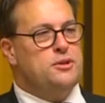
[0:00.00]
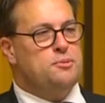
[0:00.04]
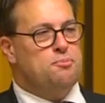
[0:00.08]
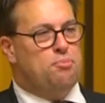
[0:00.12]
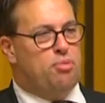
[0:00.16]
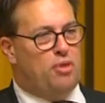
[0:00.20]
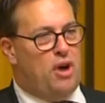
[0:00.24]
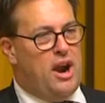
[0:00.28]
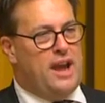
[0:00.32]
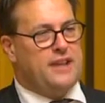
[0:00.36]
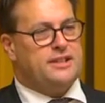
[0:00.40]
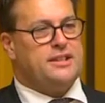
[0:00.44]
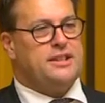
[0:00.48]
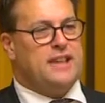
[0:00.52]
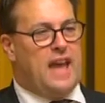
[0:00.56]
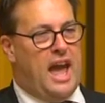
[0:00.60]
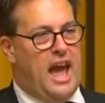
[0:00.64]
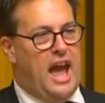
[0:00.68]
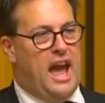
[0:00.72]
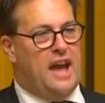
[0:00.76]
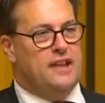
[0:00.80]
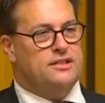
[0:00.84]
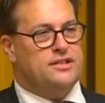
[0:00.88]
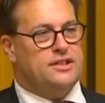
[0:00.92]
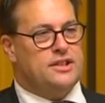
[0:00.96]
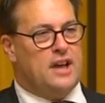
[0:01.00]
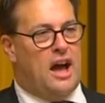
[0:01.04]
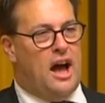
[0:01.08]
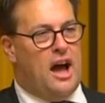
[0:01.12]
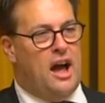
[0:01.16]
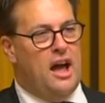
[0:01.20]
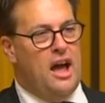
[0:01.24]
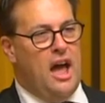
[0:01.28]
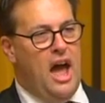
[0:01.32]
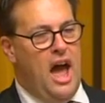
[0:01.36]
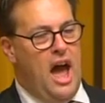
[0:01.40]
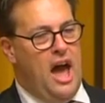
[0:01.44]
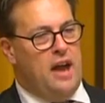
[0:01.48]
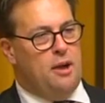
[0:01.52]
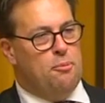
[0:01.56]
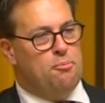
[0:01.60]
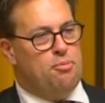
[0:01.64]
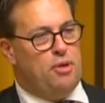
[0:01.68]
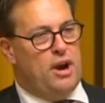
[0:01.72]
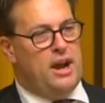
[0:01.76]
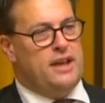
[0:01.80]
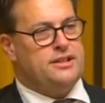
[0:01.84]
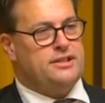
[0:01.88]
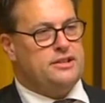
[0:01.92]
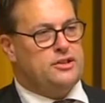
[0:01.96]
breast cancer and a
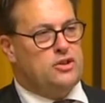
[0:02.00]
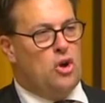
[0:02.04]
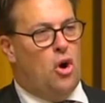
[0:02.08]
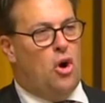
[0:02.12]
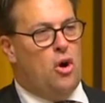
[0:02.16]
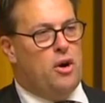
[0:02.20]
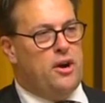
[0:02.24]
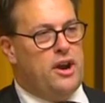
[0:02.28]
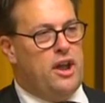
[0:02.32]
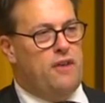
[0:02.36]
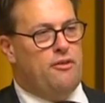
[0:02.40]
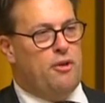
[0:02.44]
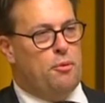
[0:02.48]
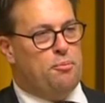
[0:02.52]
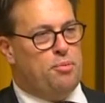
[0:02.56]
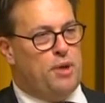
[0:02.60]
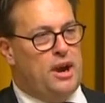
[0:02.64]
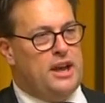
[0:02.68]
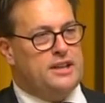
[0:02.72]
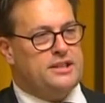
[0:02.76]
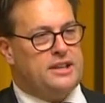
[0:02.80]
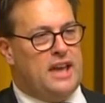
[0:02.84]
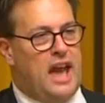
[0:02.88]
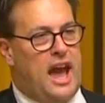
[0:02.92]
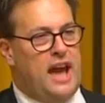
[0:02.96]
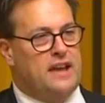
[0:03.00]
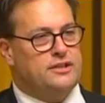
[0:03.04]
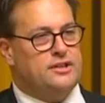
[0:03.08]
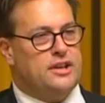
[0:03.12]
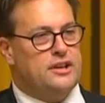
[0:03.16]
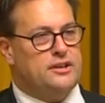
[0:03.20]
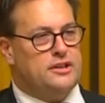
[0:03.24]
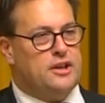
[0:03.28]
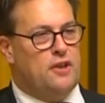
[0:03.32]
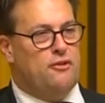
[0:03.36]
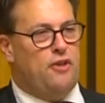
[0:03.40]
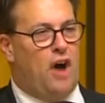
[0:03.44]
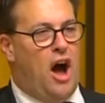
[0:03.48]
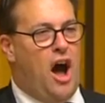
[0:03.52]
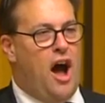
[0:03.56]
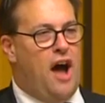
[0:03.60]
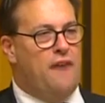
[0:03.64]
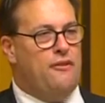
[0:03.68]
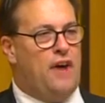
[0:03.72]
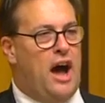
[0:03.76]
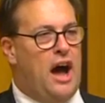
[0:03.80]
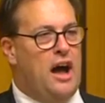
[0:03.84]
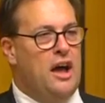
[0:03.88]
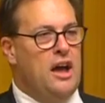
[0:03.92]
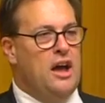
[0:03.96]
breast story of a breast cancer
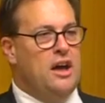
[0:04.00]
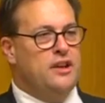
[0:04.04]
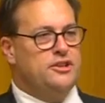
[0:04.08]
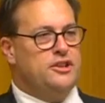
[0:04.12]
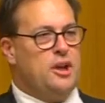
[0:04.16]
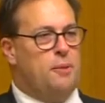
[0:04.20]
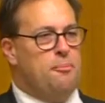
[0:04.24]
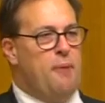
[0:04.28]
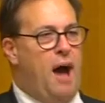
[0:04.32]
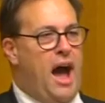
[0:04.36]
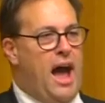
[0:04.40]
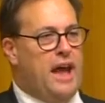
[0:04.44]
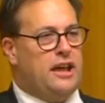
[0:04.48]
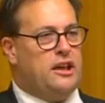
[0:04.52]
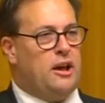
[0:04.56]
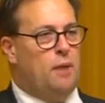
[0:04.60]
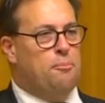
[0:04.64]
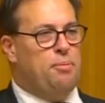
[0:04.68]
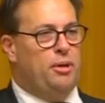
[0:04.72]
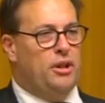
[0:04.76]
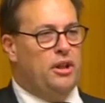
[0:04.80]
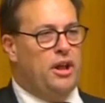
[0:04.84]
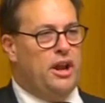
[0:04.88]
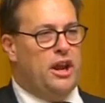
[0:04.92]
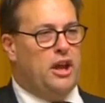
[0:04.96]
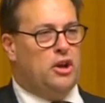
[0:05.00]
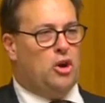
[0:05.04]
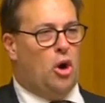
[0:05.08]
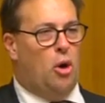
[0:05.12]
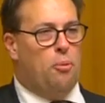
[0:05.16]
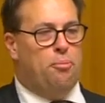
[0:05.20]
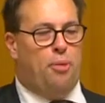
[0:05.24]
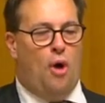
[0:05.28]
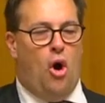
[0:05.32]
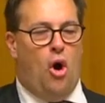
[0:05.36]
survivor to make a political... Order,